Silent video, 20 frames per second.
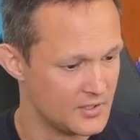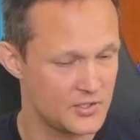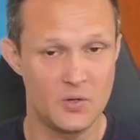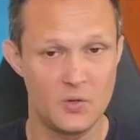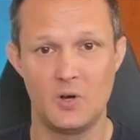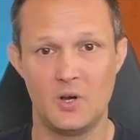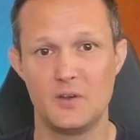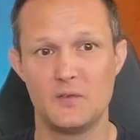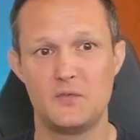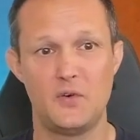
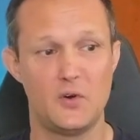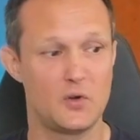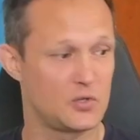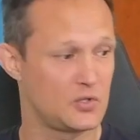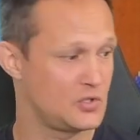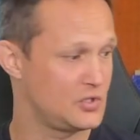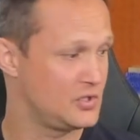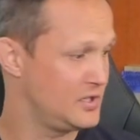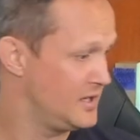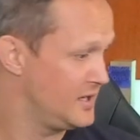So
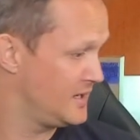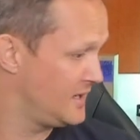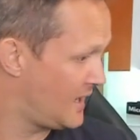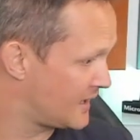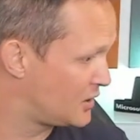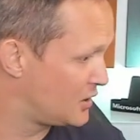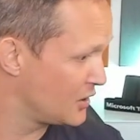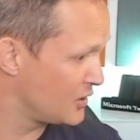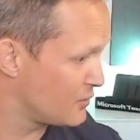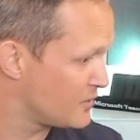unfortunately,
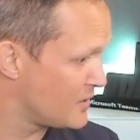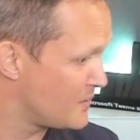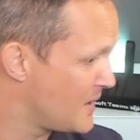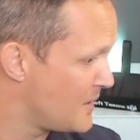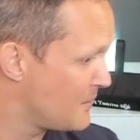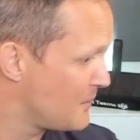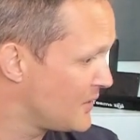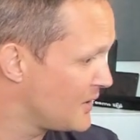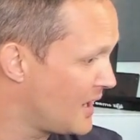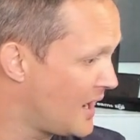I couldn't
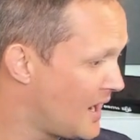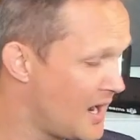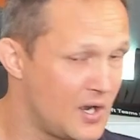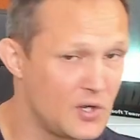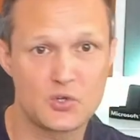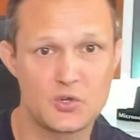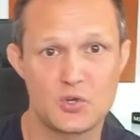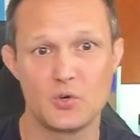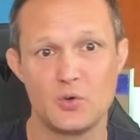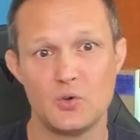remember
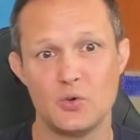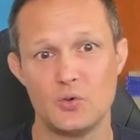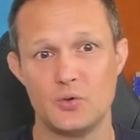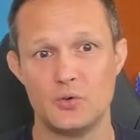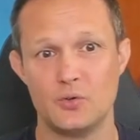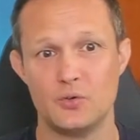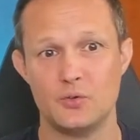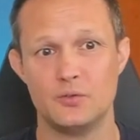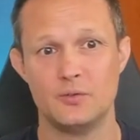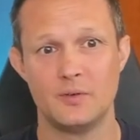how
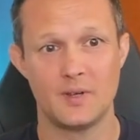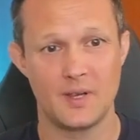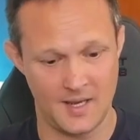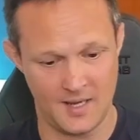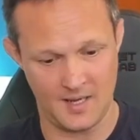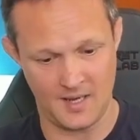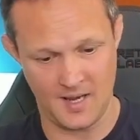to